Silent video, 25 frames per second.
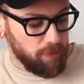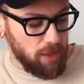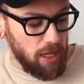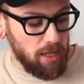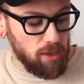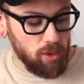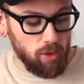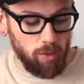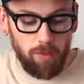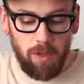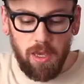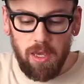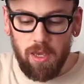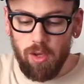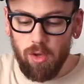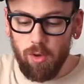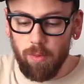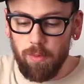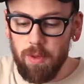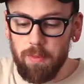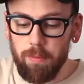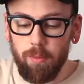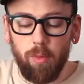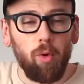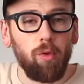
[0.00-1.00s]
And you'll
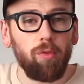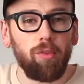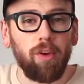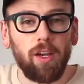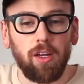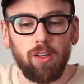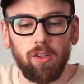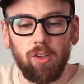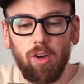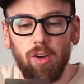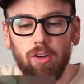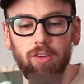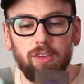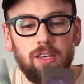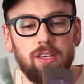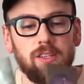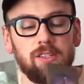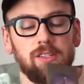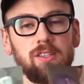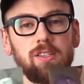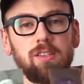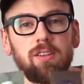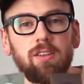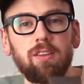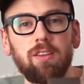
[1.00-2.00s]
be moving along
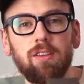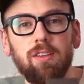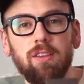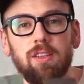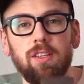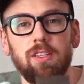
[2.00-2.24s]
these